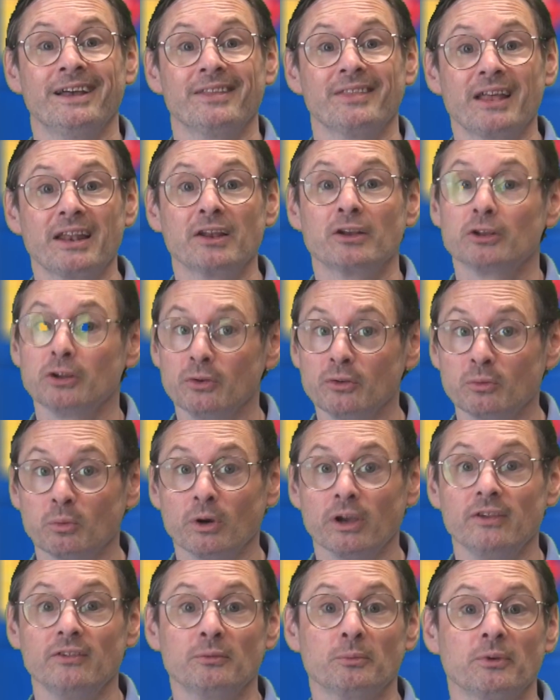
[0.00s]
That includes
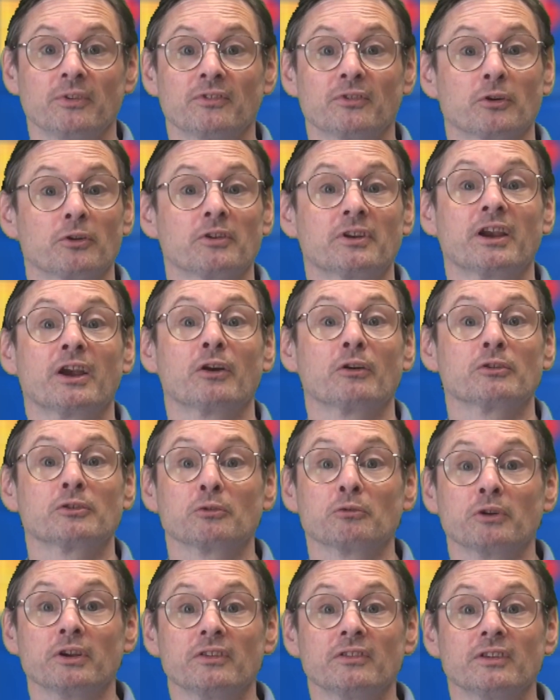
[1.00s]
waste with certain
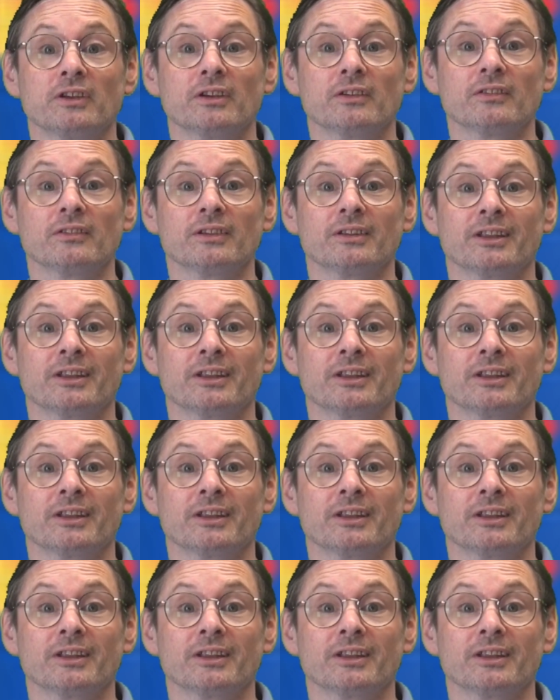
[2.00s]
characteristics,